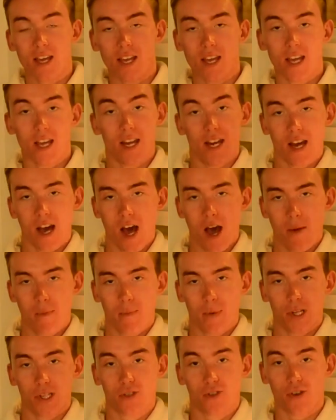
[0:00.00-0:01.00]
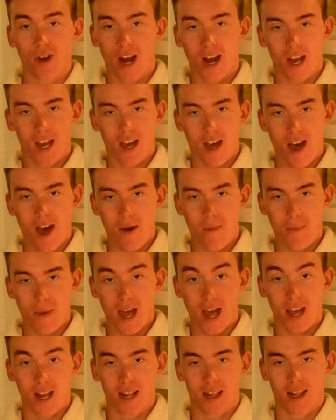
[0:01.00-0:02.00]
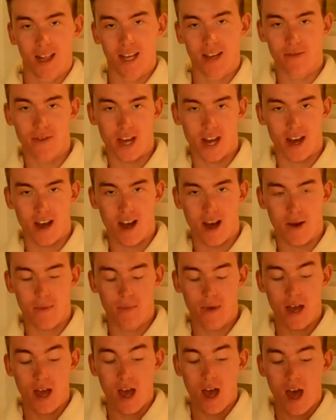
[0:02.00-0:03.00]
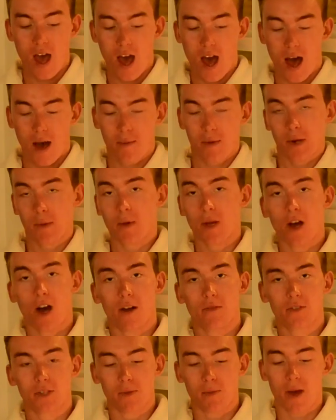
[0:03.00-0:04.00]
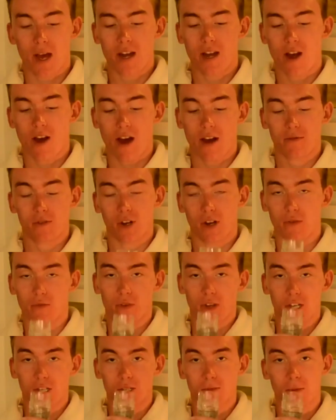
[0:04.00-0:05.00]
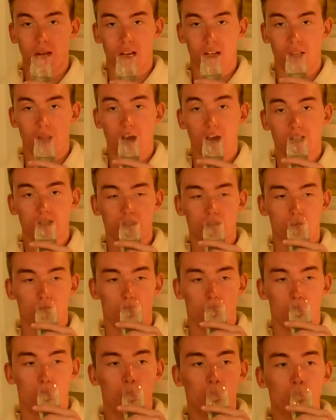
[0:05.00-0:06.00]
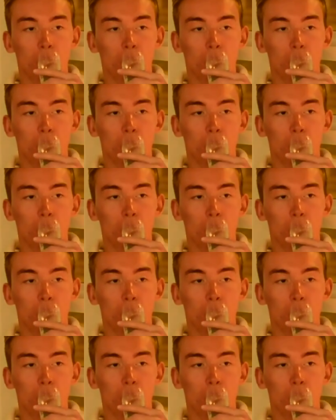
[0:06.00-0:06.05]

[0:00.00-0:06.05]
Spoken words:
Eat up, drink up, and live it up. I'm gonna be off to bed now after I finish my glass here.